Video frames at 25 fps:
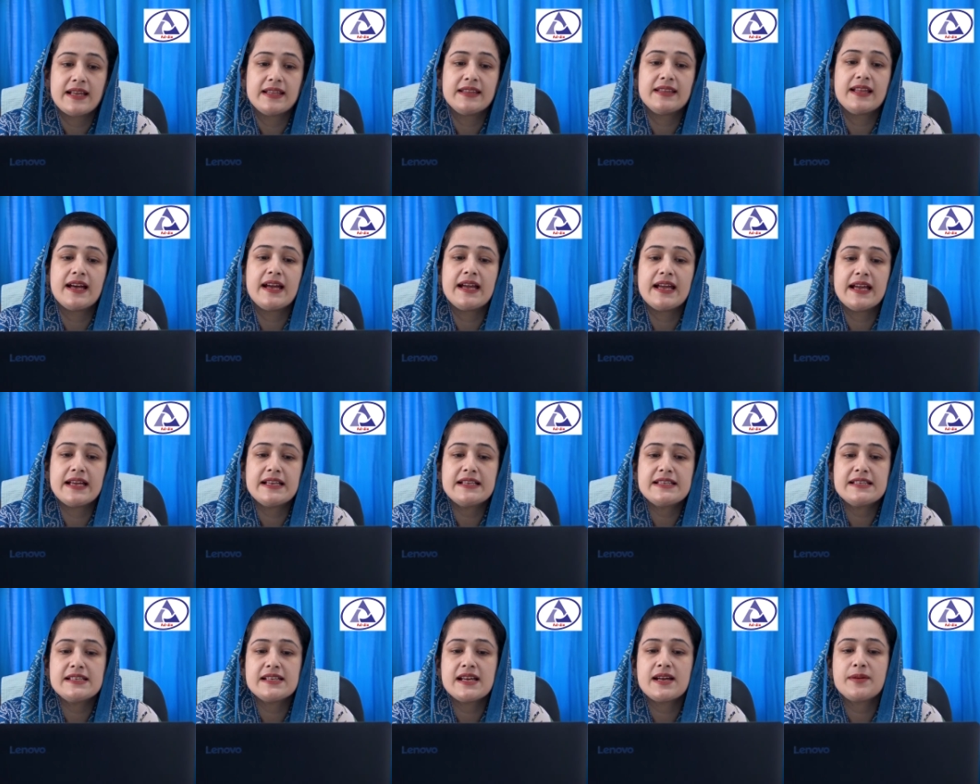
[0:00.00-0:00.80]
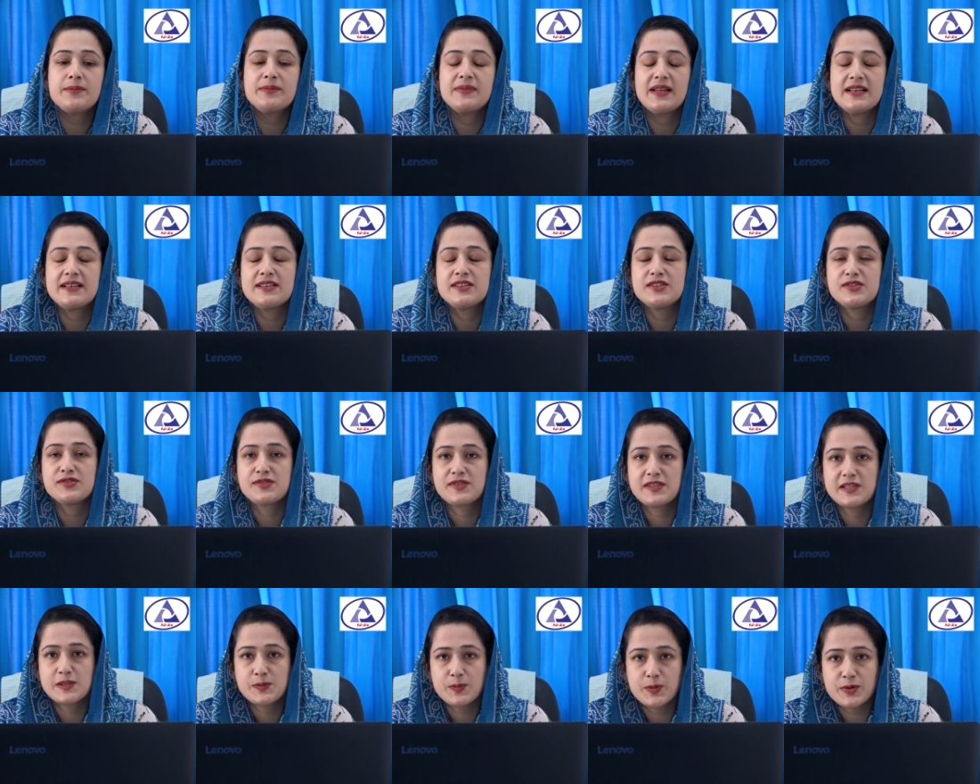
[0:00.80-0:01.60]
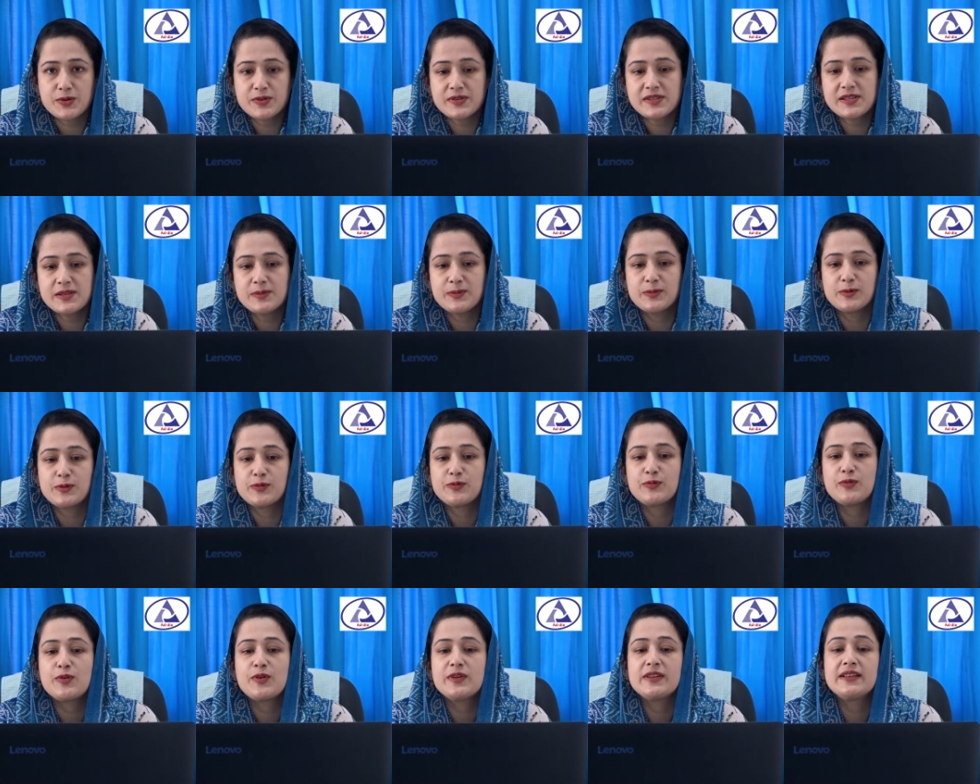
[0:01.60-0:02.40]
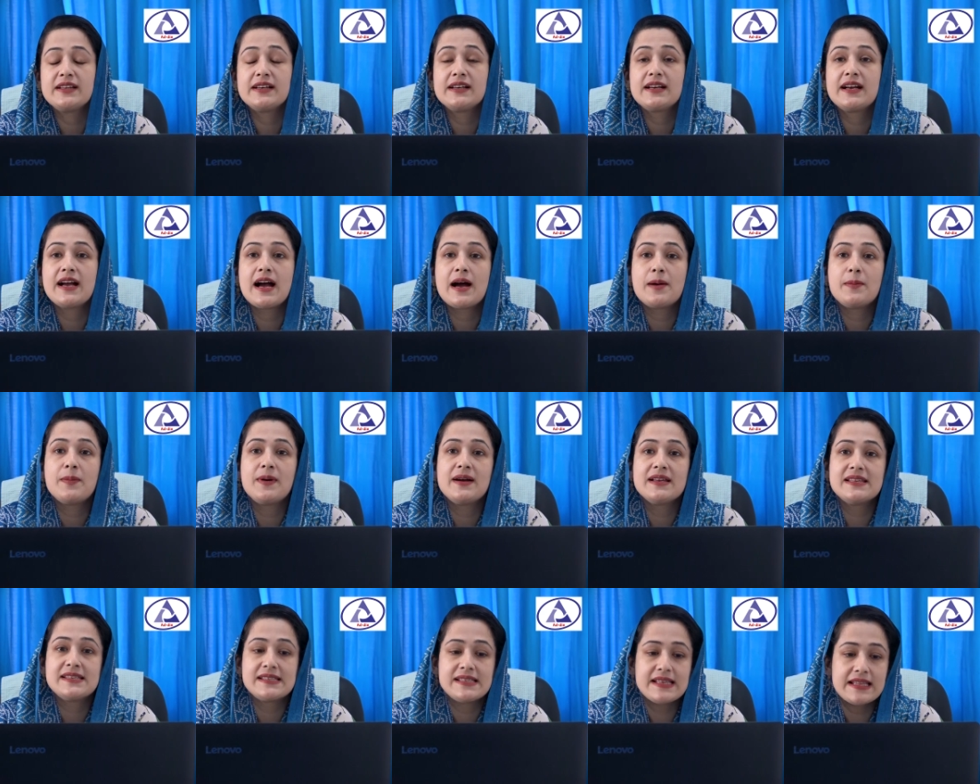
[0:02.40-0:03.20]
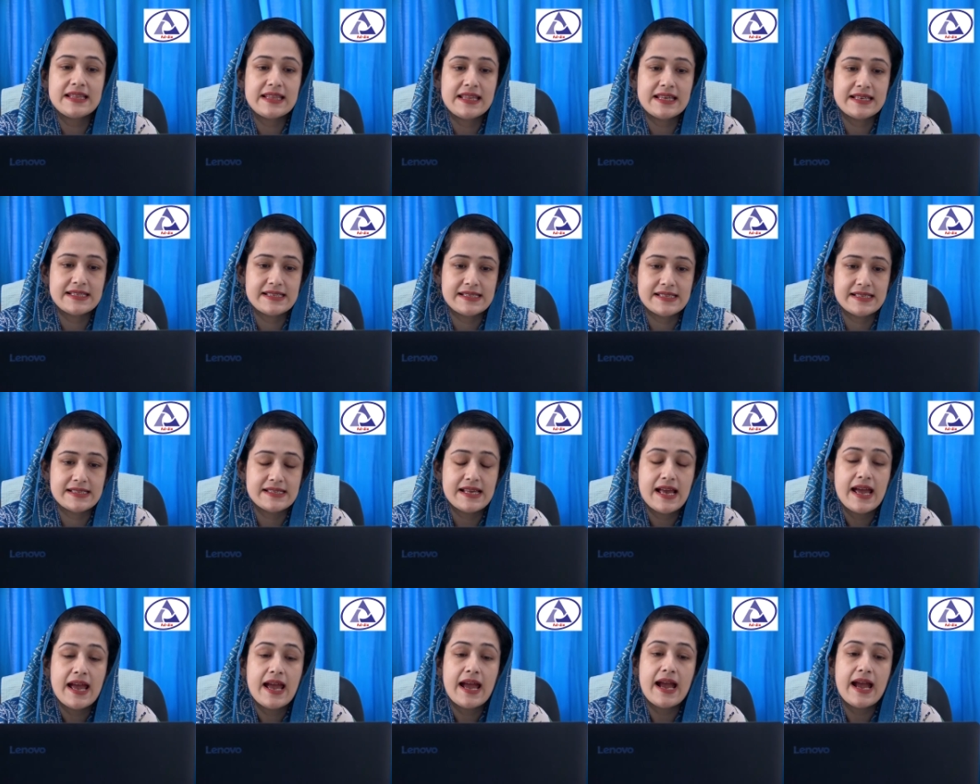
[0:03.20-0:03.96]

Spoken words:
the enzyme that is responsible for the GABA synthesis,